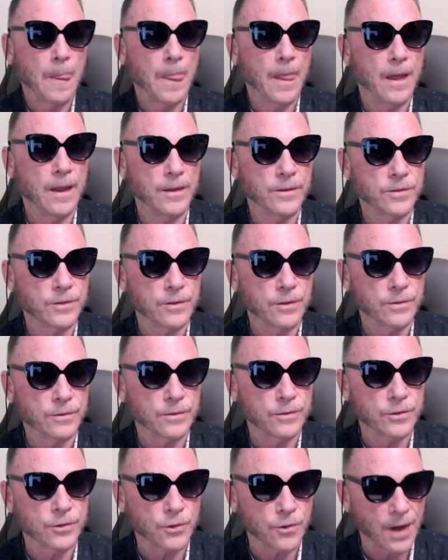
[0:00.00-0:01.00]
is to
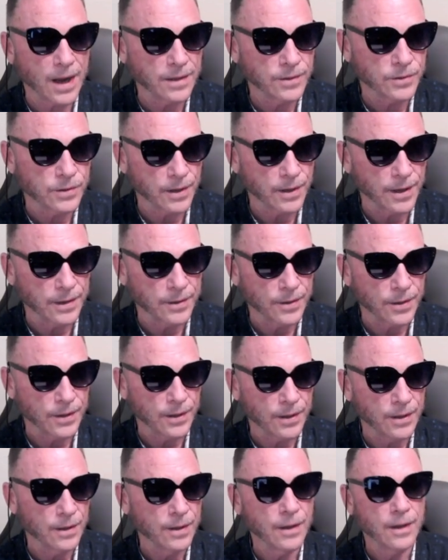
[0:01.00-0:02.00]
translate
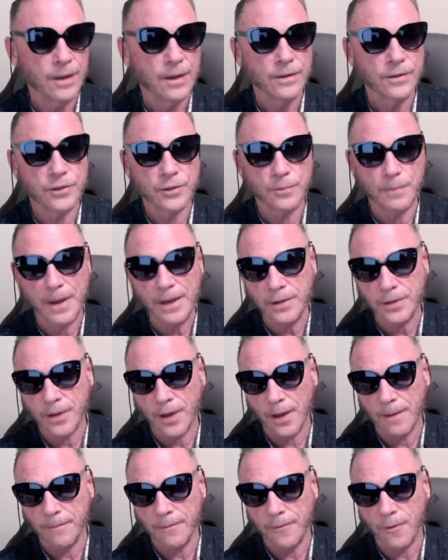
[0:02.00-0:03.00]
the
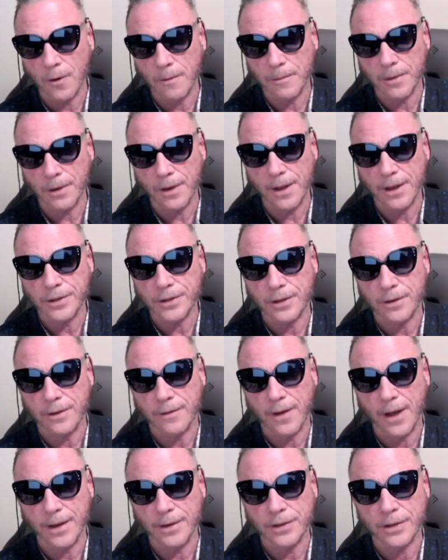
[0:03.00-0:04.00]
space-time formulation of
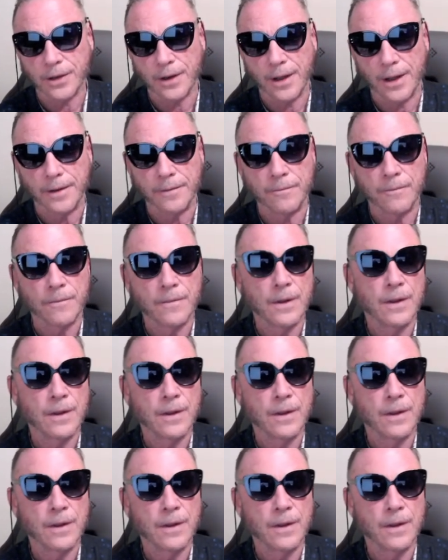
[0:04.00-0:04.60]
Einstein